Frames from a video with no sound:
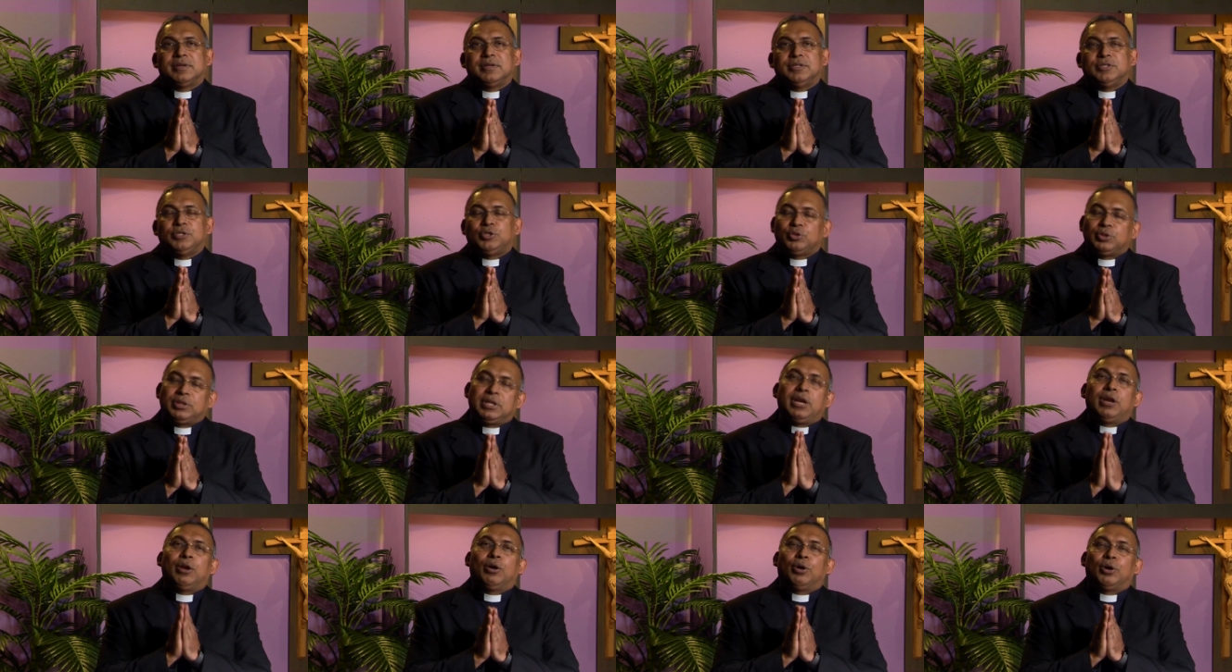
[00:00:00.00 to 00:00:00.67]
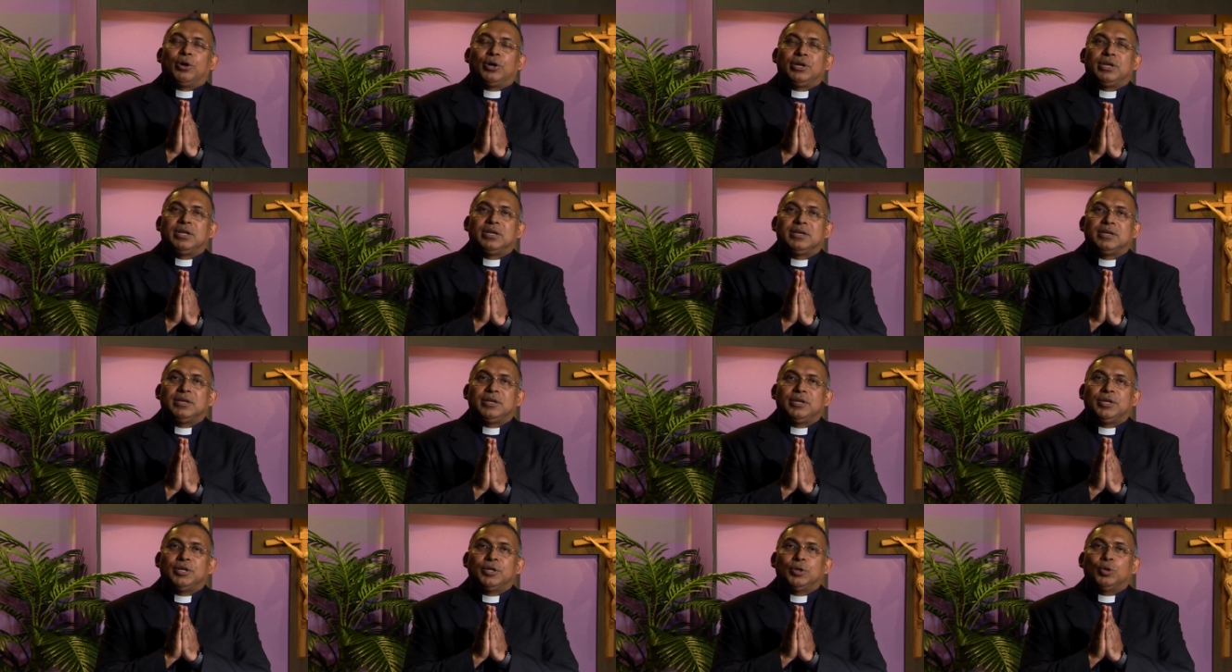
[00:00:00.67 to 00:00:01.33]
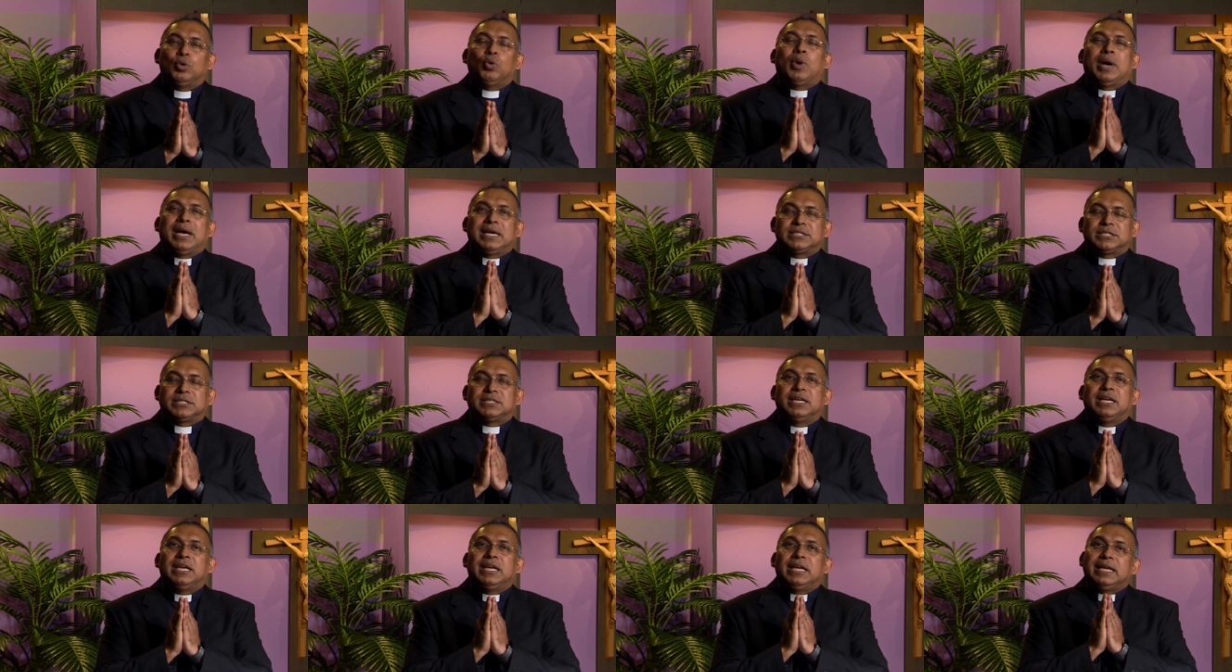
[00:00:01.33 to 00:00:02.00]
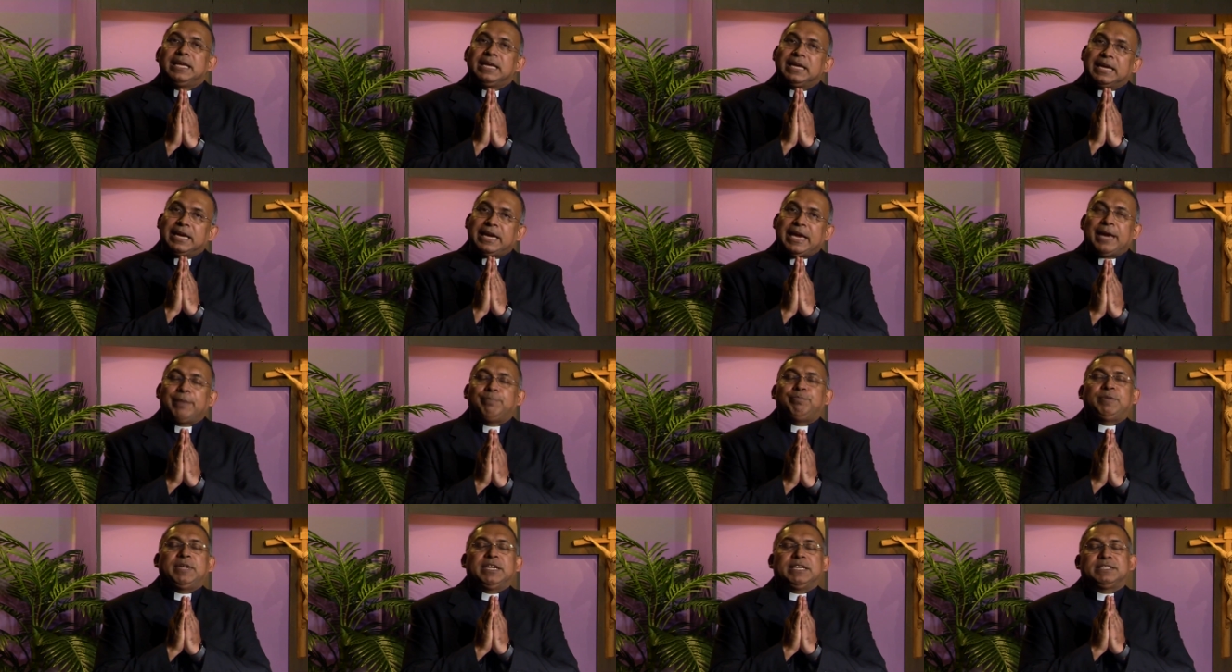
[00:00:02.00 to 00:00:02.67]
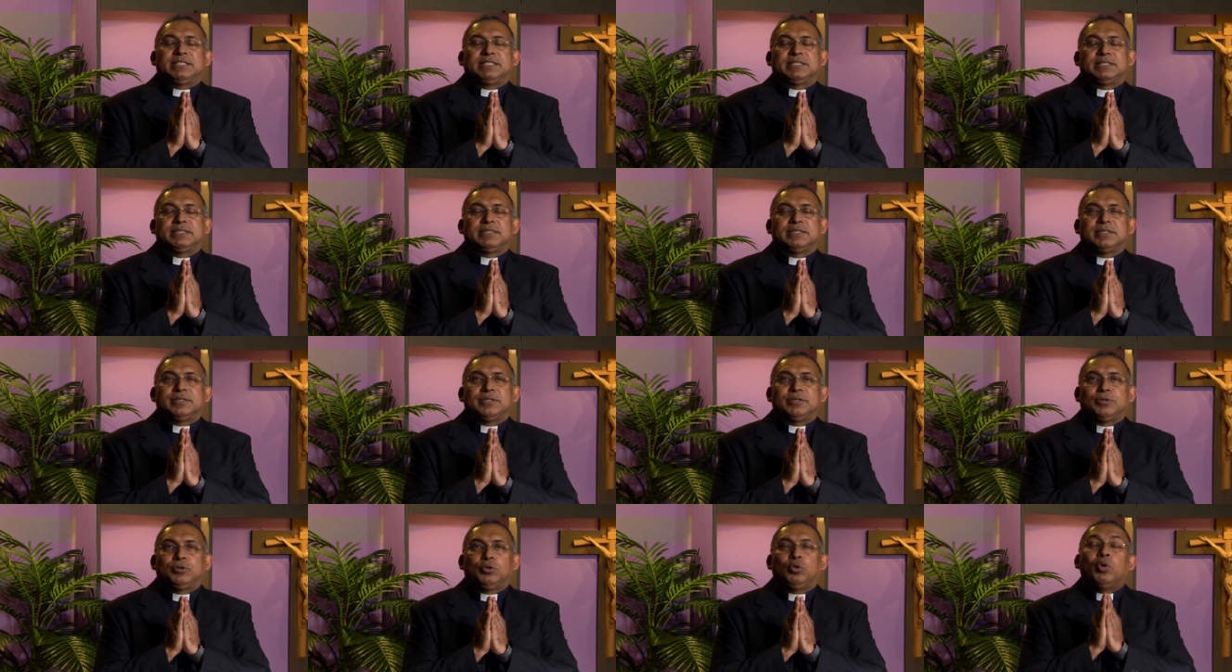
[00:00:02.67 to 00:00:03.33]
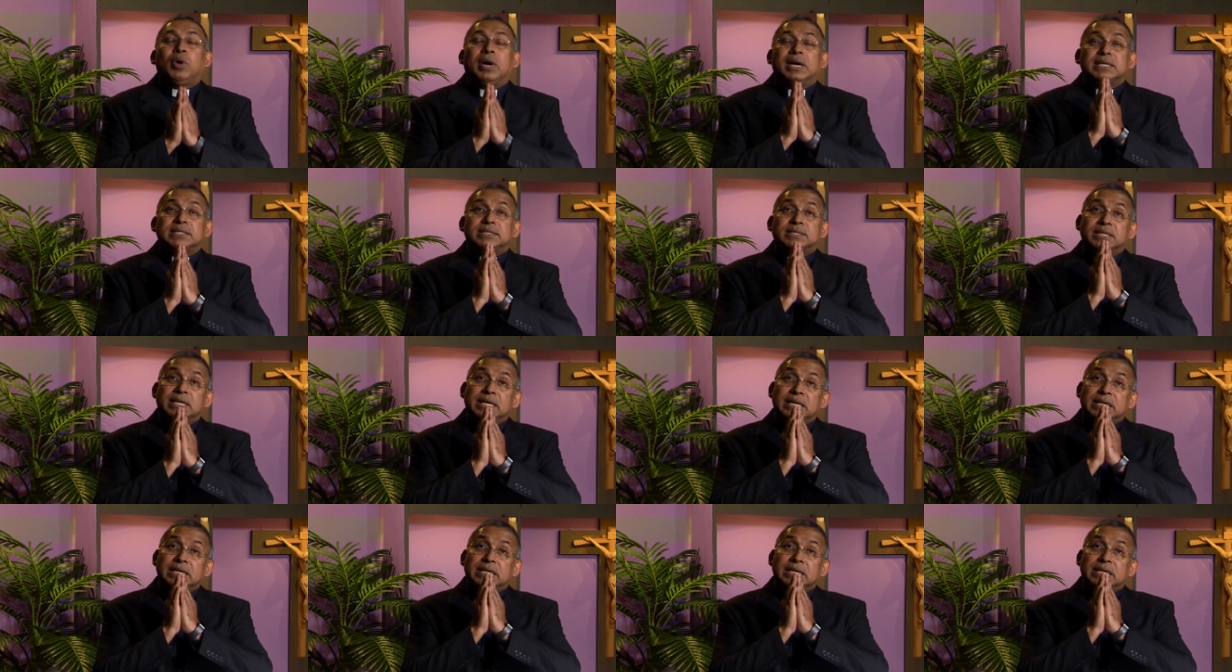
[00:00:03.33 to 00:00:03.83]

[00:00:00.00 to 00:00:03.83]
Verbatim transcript: to the Lord who has kept us, who has